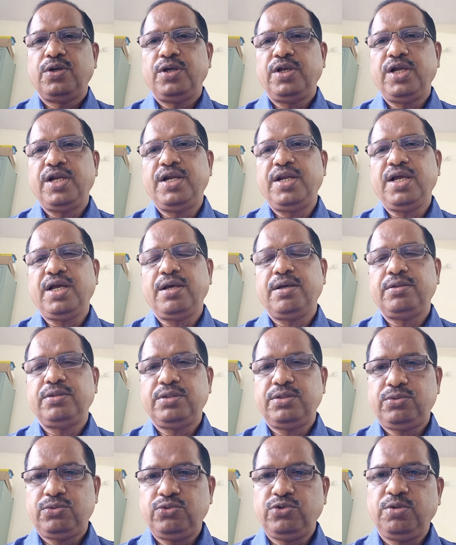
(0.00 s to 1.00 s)
India
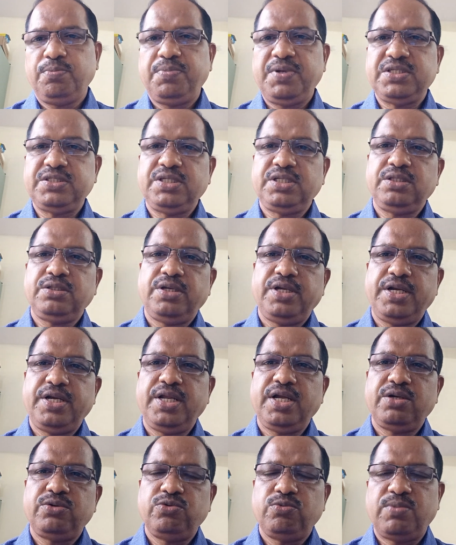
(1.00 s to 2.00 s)
to replacing the
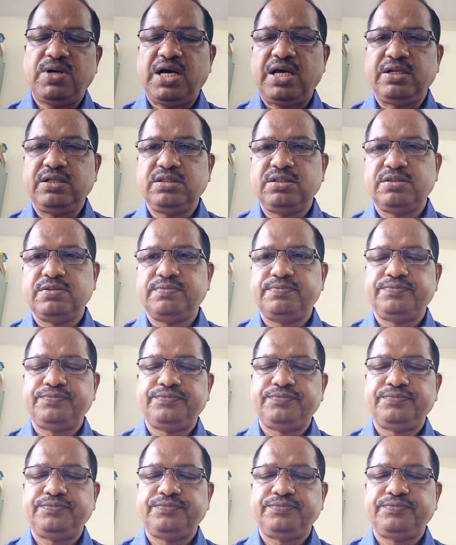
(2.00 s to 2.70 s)
India to Bharat,